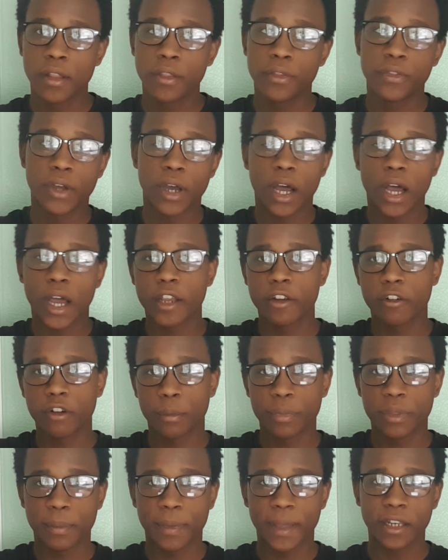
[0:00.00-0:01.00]
the higher
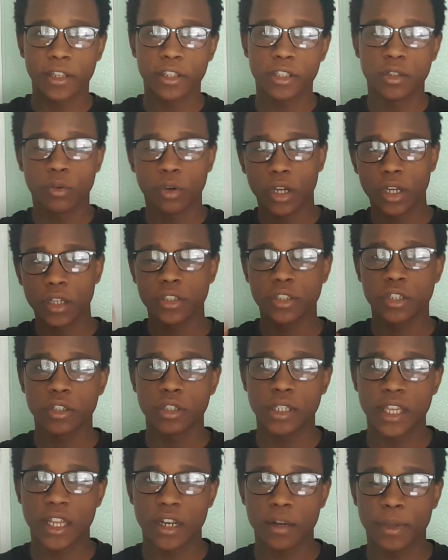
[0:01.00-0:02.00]
up the ballot you are, so
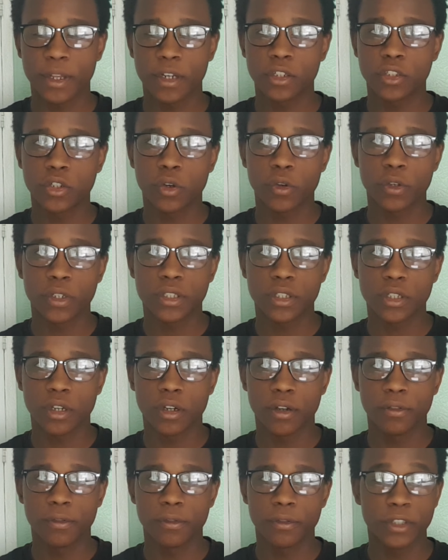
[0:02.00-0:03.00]
you
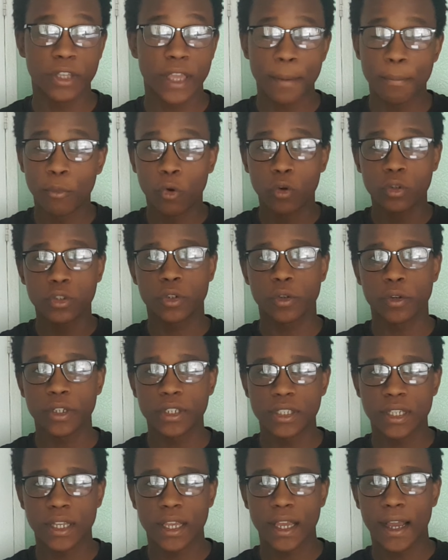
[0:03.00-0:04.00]
get more
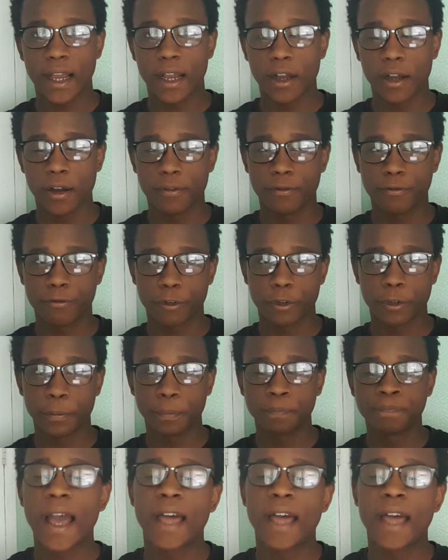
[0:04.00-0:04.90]
choice of room,